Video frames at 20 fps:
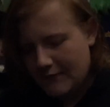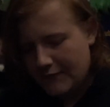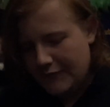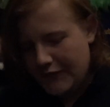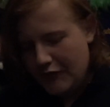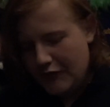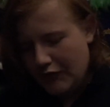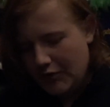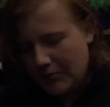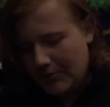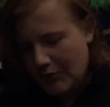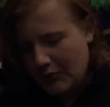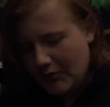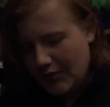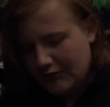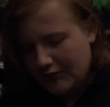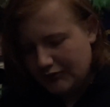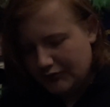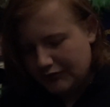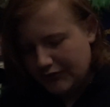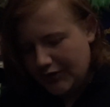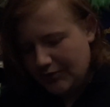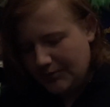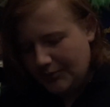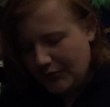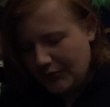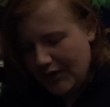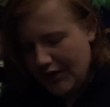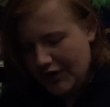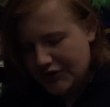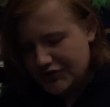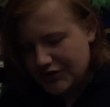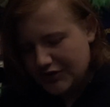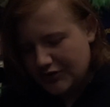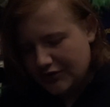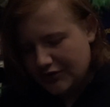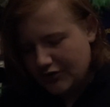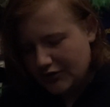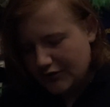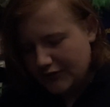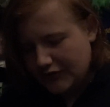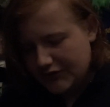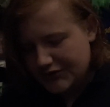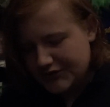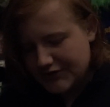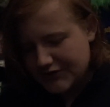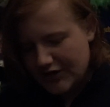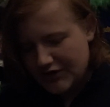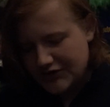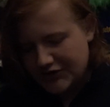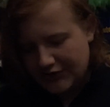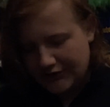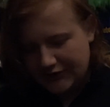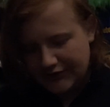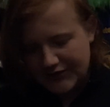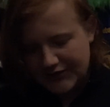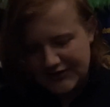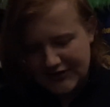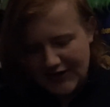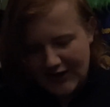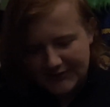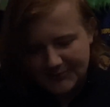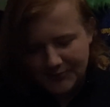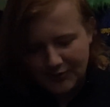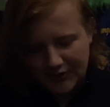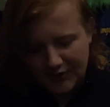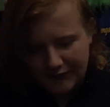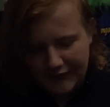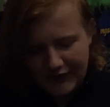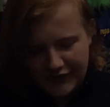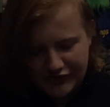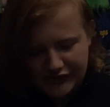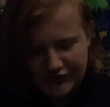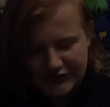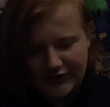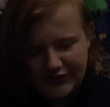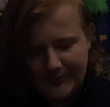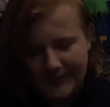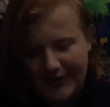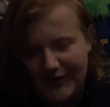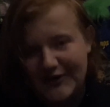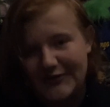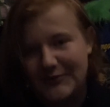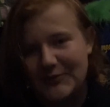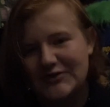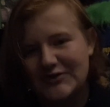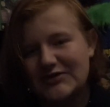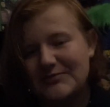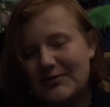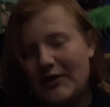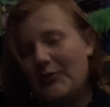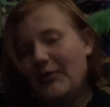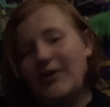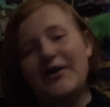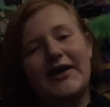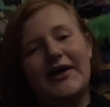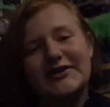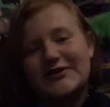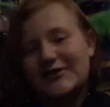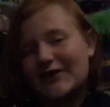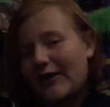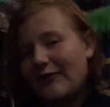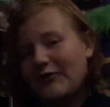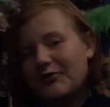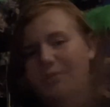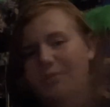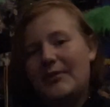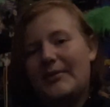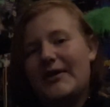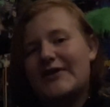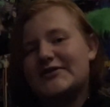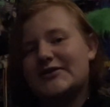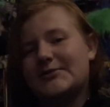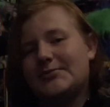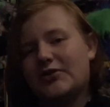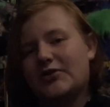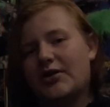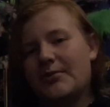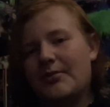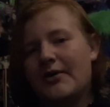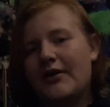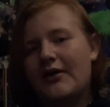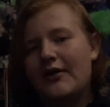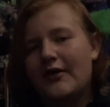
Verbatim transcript: Viewer beware, reader beware, check, you're in for a scare check with this next book, Invasions of the Body Squeezers Part 1. That's, that would be basic blurb.